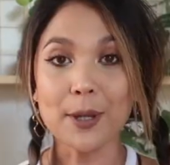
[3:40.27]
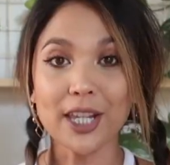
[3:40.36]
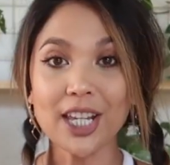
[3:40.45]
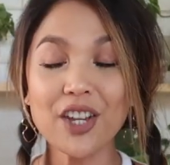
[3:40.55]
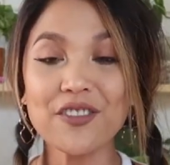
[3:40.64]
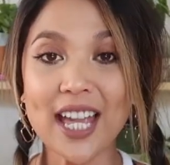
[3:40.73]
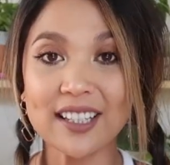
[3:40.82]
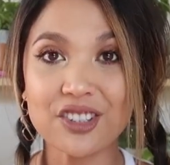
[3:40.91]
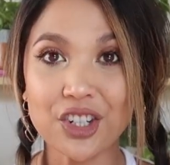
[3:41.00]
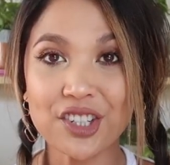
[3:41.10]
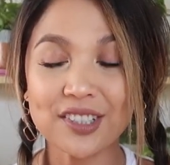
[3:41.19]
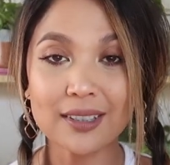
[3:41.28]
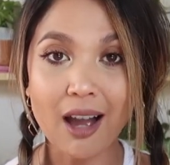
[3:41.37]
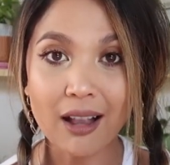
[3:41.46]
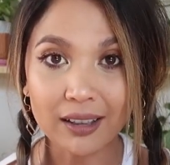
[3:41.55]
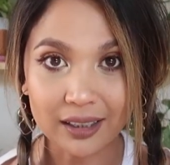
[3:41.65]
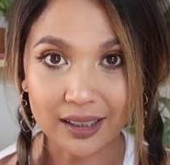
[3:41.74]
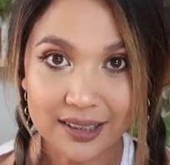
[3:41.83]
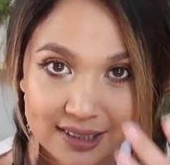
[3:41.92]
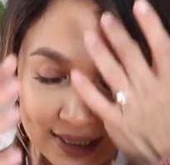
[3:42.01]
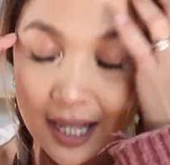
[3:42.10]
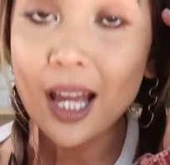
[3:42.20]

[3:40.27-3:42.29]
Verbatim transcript: Speaking of textures and colors,